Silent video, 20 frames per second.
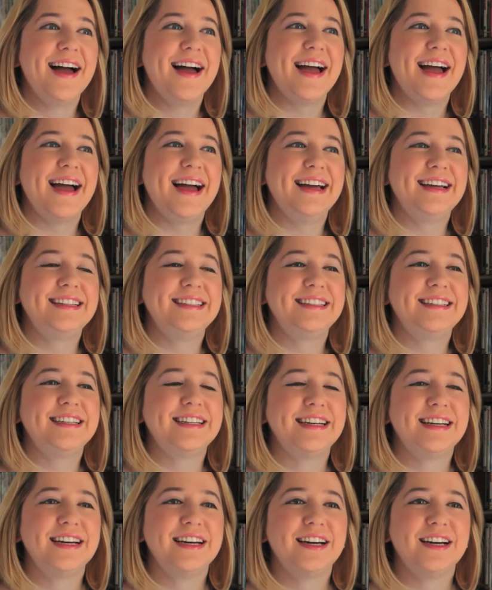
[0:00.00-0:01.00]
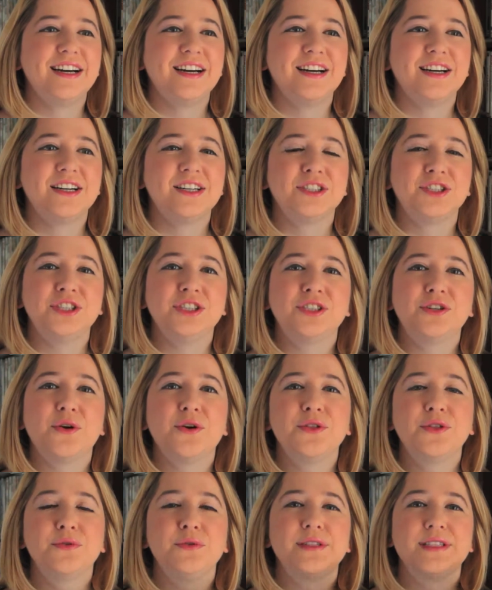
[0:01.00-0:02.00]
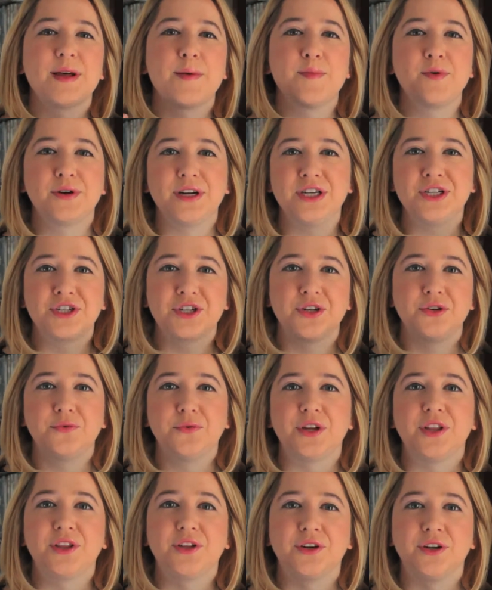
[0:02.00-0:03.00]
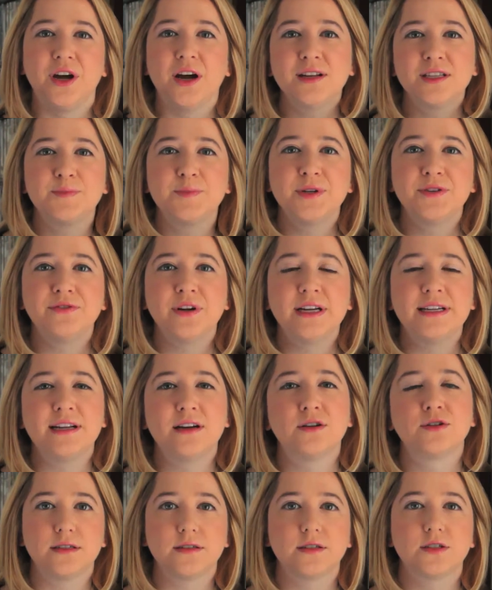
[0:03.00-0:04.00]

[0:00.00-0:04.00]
And she's going through a separation with her husband right now.